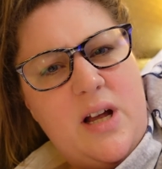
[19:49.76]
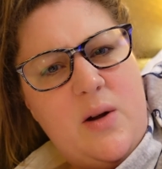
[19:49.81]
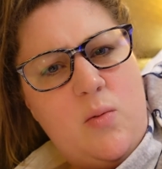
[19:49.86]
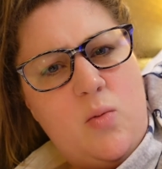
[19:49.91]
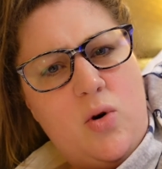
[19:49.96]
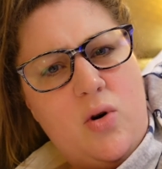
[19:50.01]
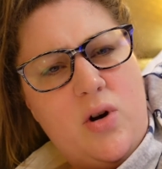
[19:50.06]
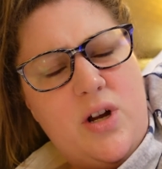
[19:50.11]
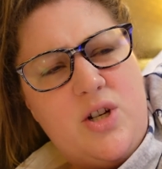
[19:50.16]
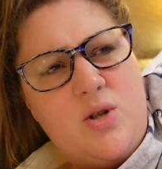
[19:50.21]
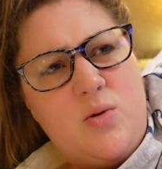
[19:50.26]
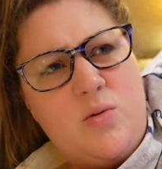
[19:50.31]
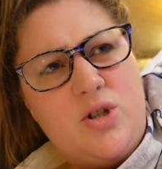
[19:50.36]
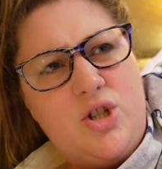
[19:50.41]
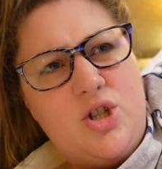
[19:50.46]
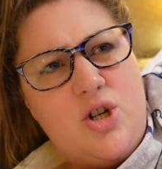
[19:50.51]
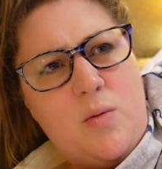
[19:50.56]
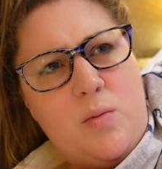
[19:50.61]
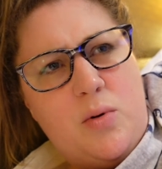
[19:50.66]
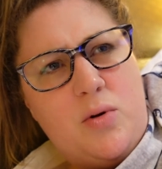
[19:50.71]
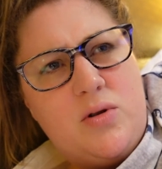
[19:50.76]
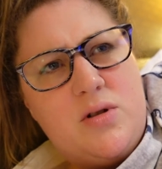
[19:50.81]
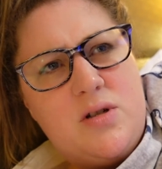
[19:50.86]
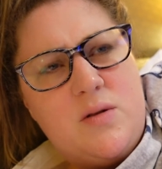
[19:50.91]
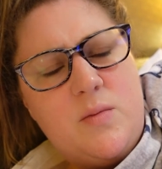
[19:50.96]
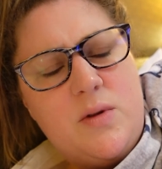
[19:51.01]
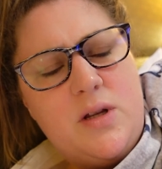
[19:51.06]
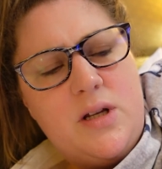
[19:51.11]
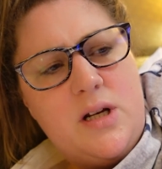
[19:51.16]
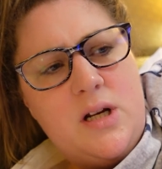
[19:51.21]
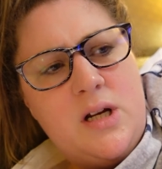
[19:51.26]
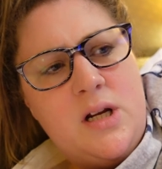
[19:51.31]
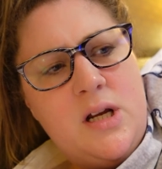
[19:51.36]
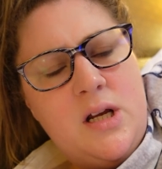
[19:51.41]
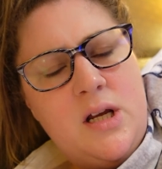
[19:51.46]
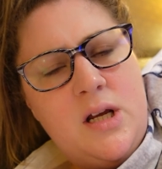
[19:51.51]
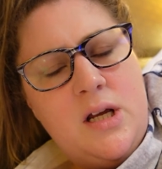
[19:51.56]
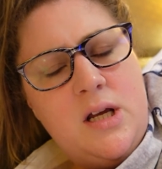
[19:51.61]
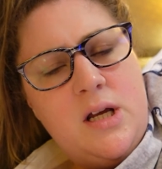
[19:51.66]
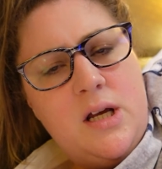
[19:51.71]
walking to a shop or something.
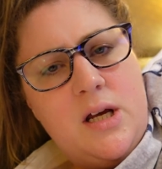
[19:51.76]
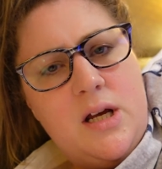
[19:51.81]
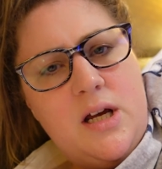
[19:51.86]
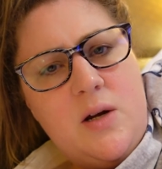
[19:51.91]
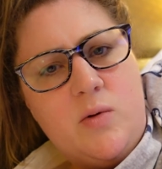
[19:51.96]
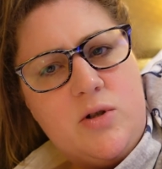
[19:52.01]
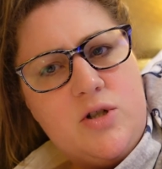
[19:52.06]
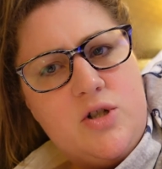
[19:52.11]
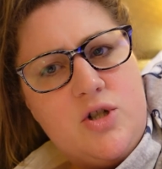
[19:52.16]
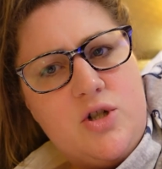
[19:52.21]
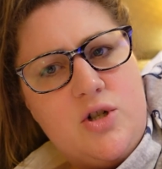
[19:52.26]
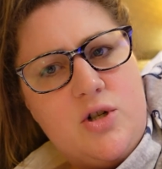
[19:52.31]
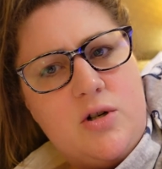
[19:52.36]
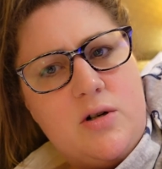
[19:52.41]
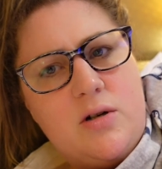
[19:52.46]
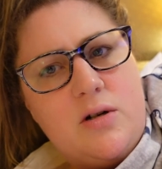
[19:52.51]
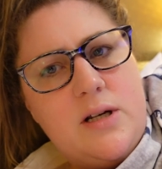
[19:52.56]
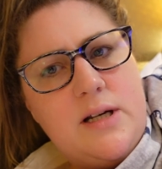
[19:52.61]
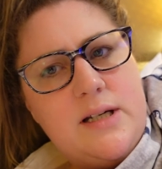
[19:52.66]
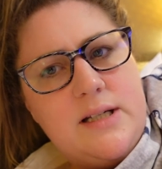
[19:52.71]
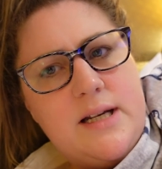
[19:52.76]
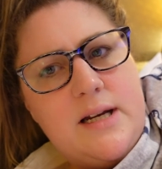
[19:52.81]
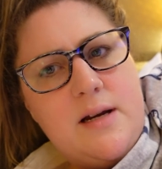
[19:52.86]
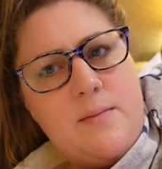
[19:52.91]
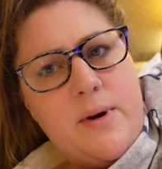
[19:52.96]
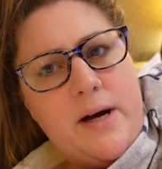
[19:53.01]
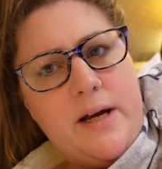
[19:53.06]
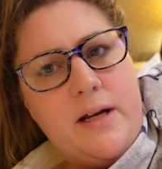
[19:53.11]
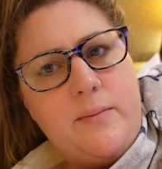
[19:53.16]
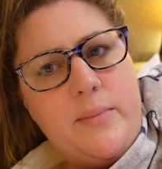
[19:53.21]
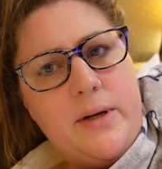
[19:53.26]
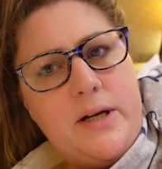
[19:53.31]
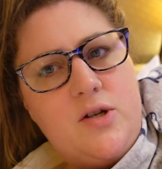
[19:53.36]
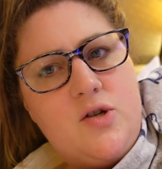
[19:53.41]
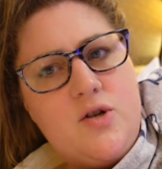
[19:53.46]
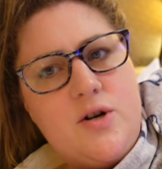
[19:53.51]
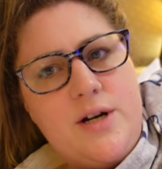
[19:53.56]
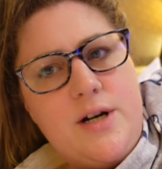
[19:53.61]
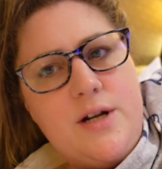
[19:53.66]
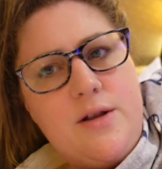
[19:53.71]
He wasn't sure, he said he might be
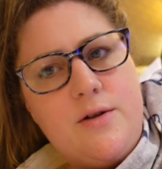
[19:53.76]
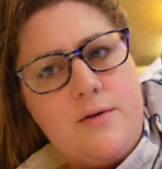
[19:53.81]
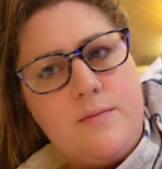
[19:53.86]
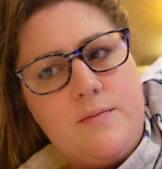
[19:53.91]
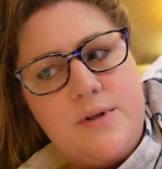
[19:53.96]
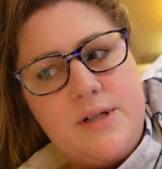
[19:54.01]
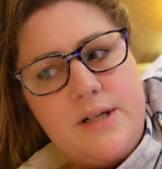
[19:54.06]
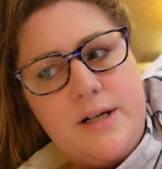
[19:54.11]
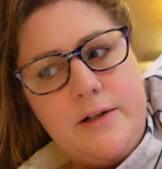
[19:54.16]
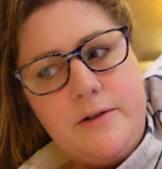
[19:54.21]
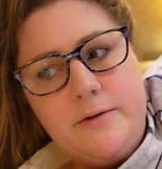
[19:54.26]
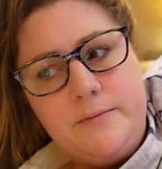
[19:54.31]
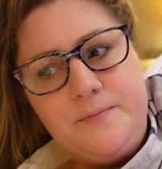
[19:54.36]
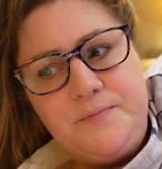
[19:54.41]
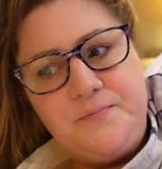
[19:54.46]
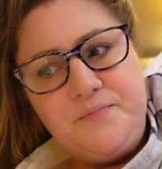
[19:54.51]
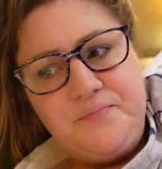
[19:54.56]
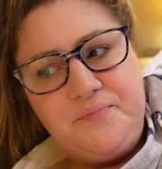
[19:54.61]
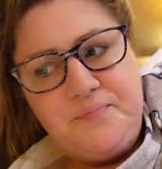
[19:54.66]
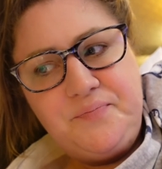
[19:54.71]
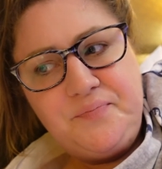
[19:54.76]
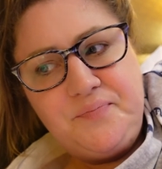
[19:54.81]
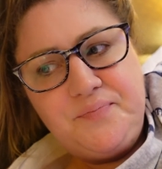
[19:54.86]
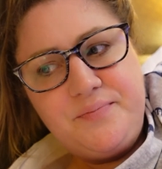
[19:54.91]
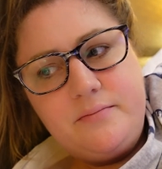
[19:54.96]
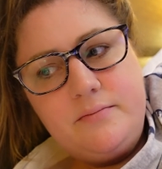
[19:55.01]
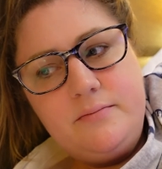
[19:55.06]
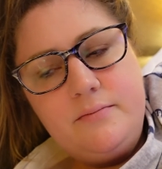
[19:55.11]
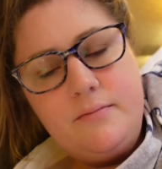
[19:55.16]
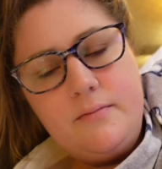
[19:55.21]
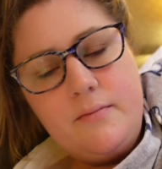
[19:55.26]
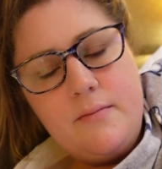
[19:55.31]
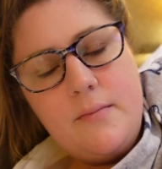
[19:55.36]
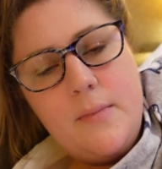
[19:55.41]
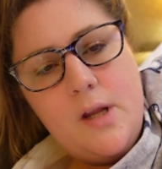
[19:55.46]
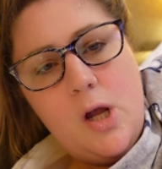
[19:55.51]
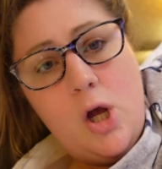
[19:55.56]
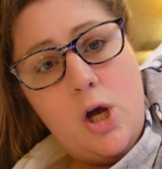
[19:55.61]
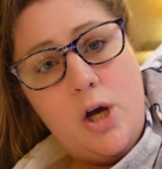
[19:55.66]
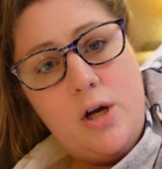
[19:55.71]
joining them, so
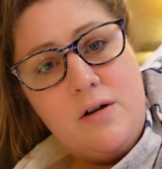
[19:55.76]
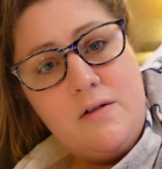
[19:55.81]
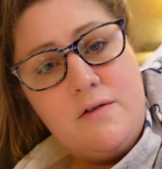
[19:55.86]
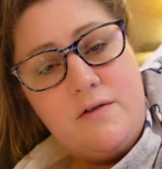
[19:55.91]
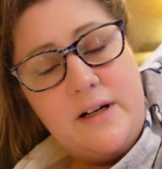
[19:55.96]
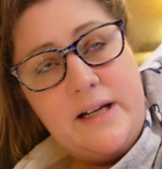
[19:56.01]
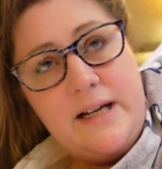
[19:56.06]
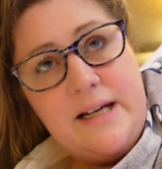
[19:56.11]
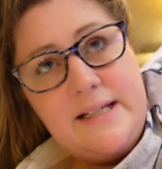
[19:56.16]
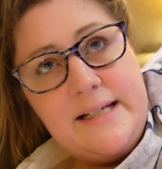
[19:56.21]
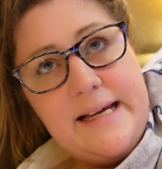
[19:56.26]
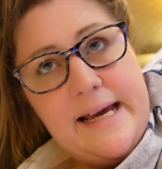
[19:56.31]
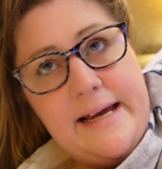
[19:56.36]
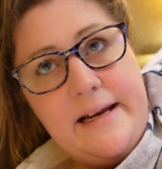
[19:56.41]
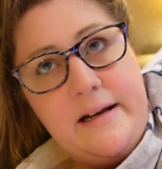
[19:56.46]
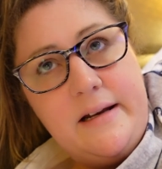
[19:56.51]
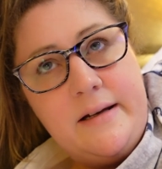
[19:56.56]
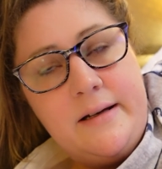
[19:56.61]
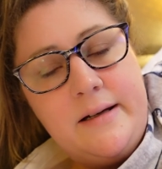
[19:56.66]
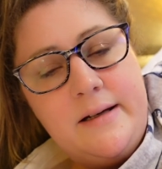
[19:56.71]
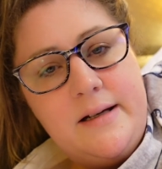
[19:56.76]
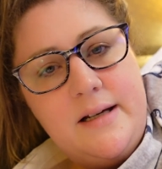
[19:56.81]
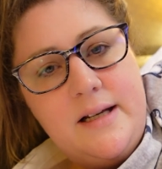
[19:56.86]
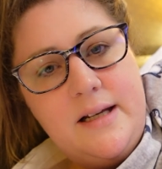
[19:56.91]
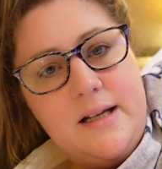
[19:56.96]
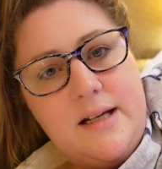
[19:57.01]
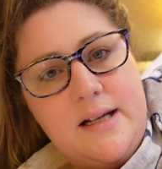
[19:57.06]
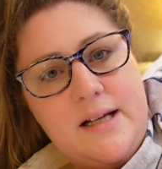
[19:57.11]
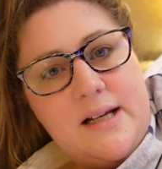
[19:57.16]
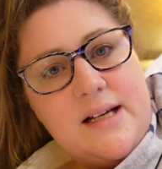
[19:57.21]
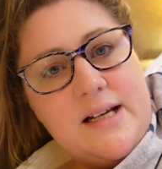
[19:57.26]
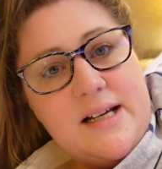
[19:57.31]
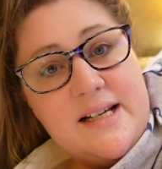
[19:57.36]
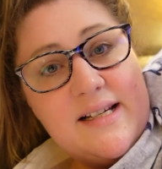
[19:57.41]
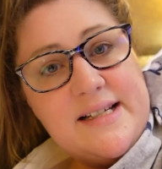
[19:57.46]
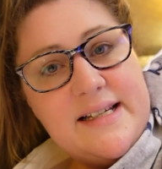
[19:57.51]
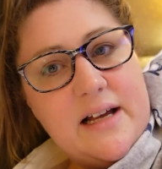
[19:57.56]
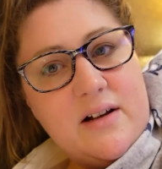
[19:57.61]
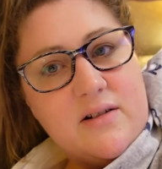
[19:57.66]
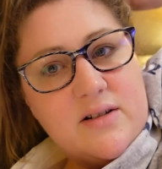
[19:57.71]
hopefully he's getting
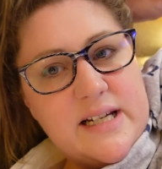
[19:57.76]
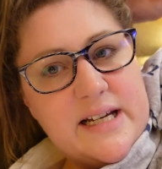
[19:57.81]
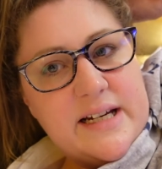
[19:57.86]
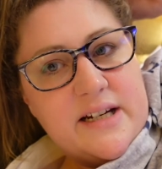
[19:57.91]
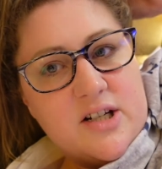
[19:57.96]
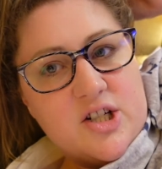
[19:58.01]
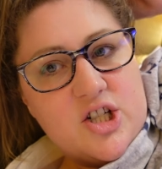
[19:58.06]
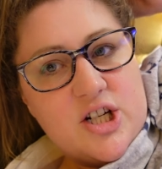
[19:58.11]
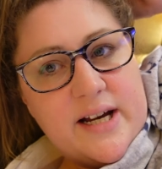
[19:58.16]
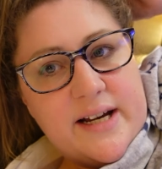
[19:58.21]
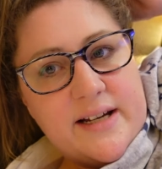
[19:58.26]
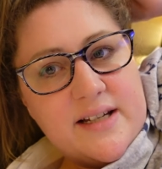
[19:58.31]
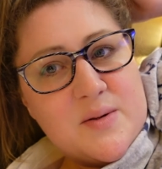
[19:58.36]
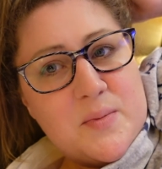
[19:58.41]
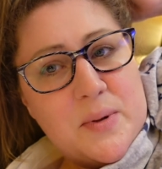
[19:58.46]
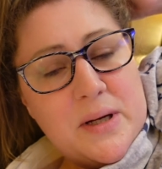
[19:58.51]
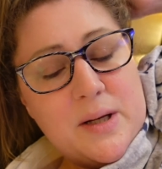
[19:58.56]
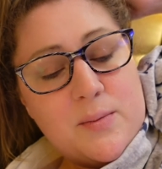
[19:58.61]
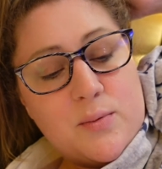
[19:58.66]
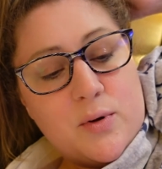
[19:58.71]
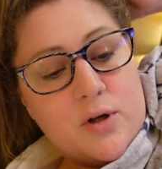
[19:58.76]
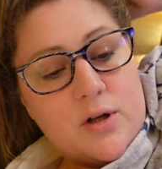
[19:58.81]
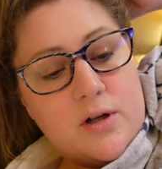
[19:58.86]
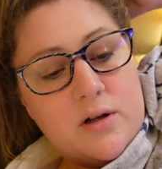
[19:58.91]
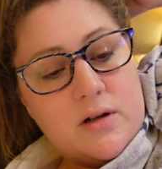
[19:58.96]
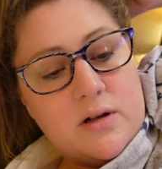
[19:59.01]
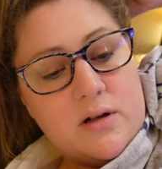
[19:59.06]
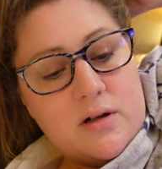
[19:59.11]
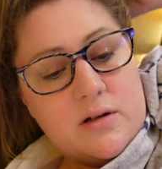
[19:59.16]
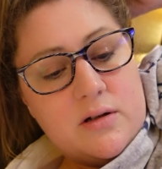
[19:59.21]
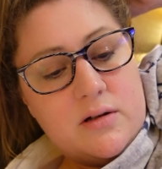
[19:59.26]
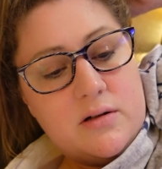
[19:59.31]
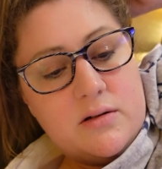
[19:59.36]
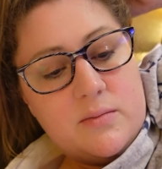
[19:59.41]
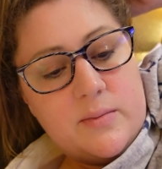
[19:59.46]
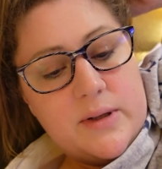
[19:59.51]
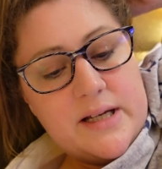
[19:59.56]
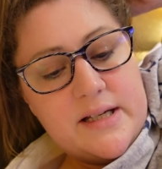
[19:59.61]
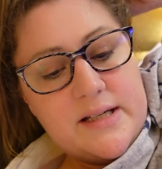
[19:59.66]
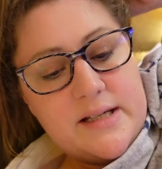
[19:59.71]
settled in and chatting to people,
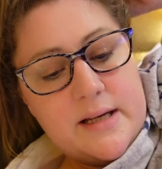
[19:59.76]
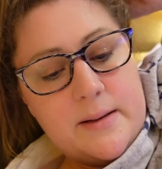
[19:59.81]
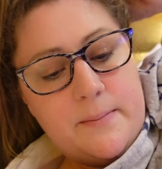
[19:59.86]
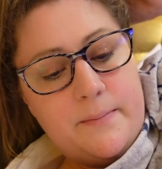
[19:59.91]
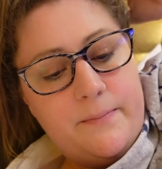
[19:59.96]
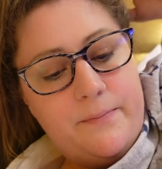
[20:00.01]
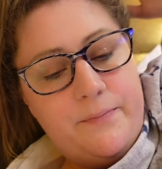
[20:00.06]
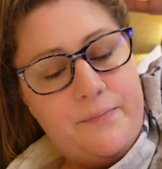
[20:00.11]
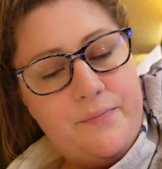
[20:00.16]
bless him.